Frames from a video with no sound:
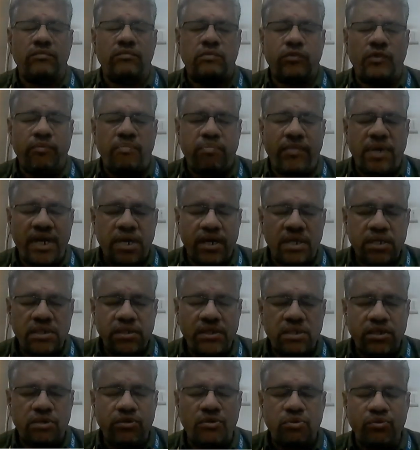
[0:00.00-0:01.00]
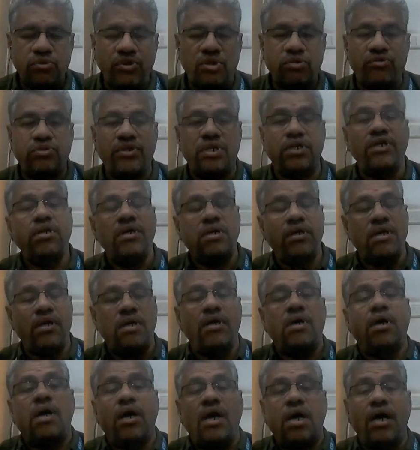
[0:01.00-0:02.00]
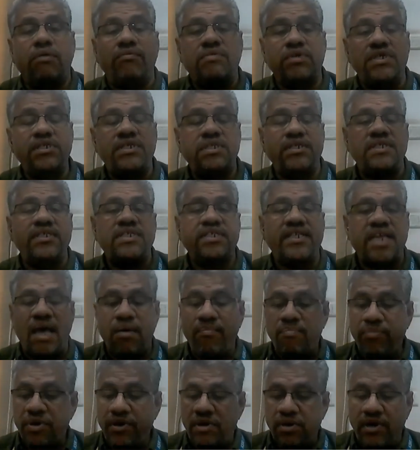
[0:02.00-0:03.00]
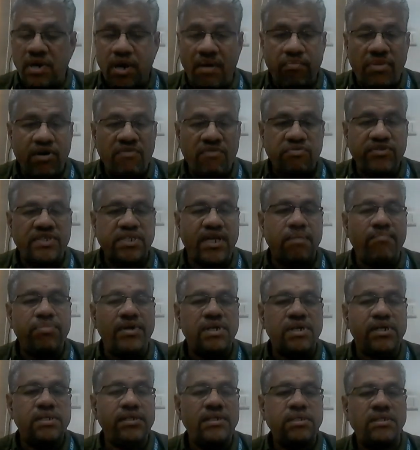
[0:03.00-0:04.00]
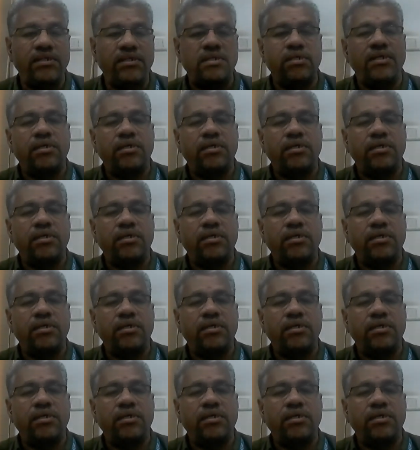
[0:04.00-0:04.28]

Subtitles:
mean is 2000 hours. Sample number of sample is